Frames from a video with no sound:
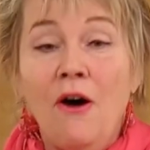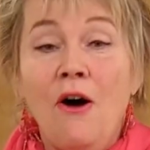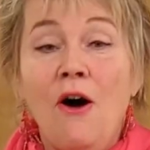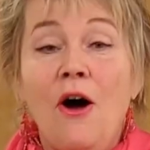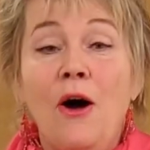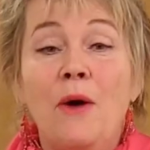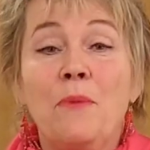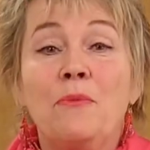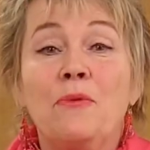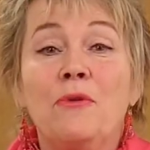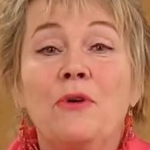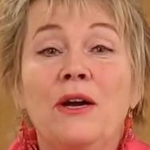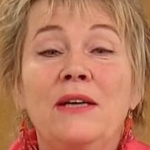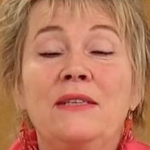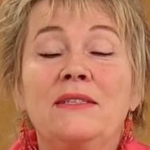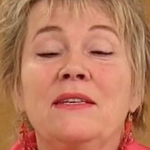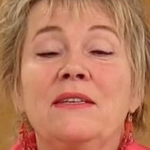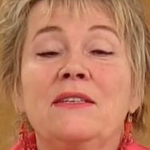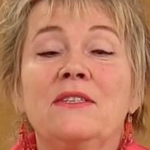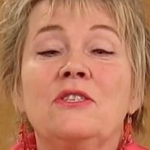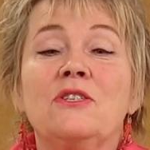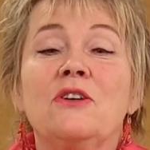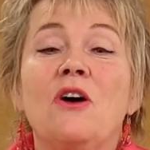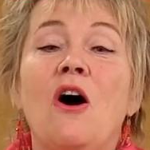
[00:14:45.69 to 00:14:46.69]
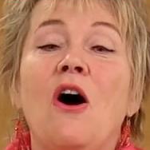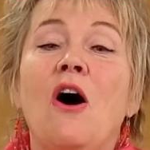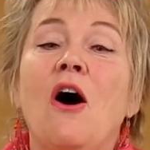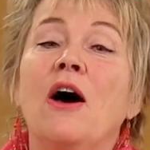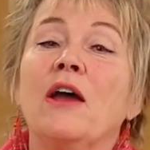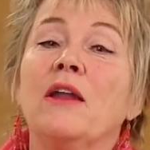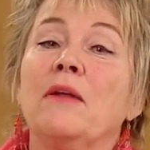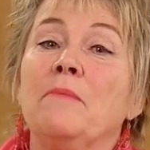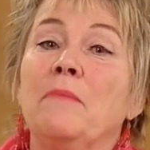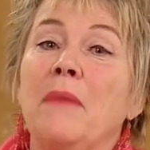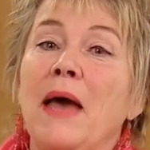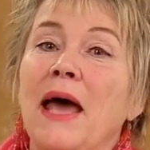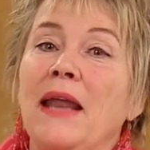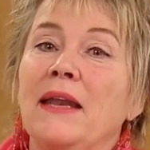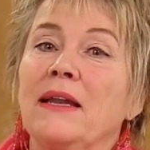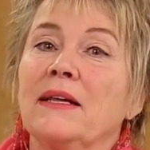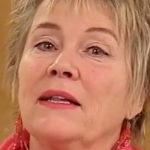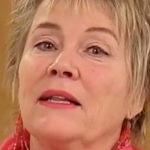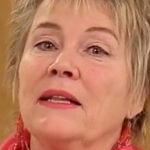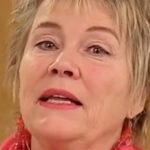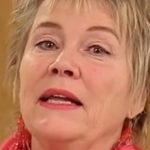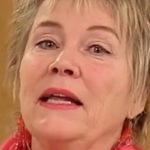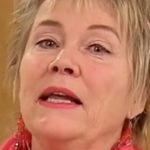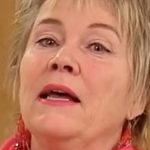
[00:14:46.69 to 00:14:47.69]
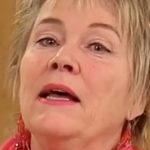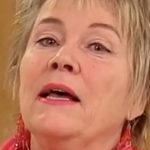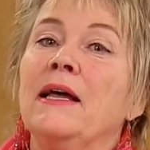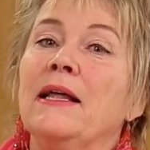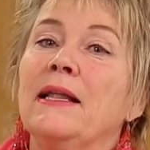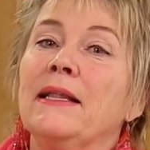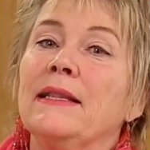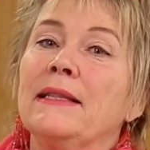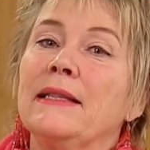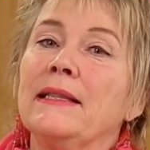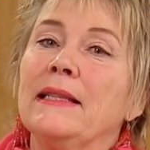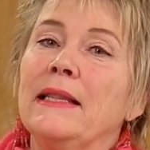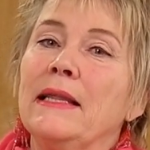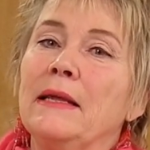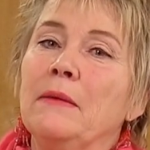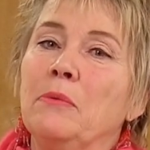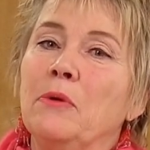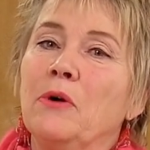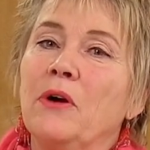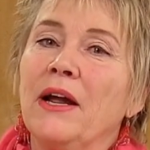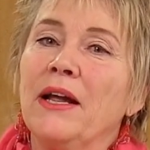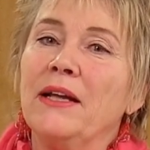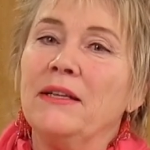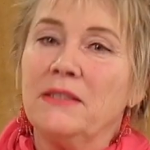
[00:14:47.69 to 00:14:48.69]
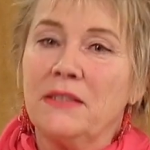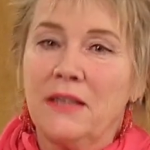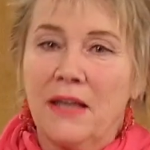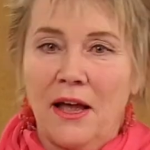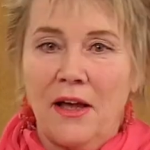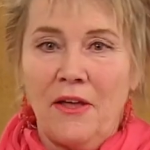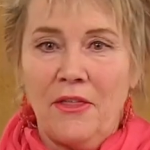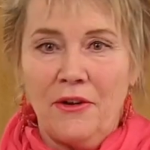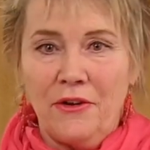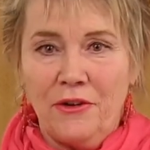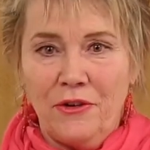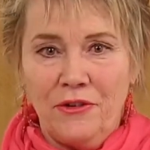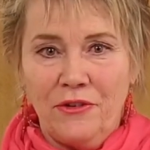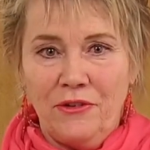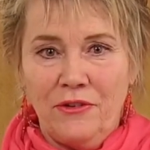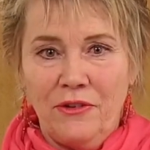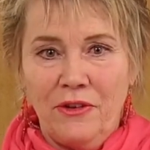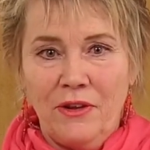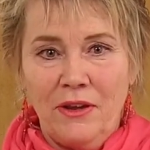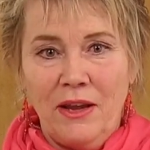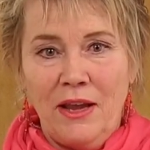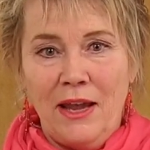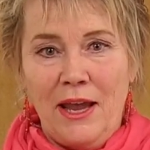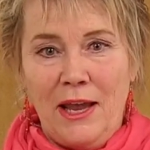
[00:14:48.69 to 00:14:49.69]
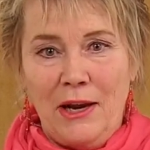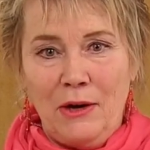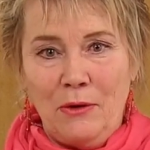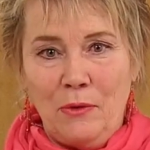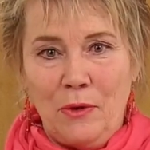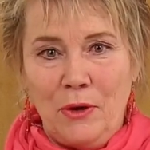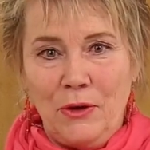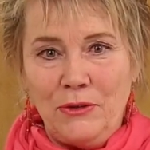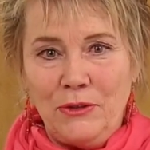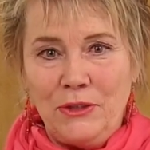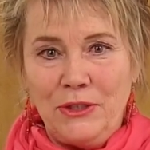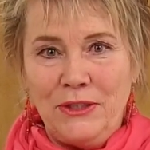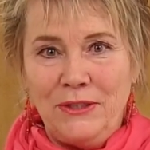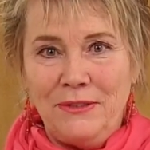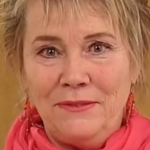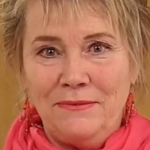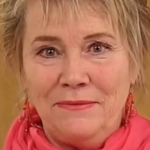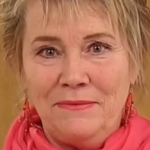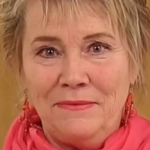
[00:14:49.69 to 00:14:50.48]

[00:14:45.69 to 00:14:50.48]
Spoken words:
our presence automatically liberates others." End quote.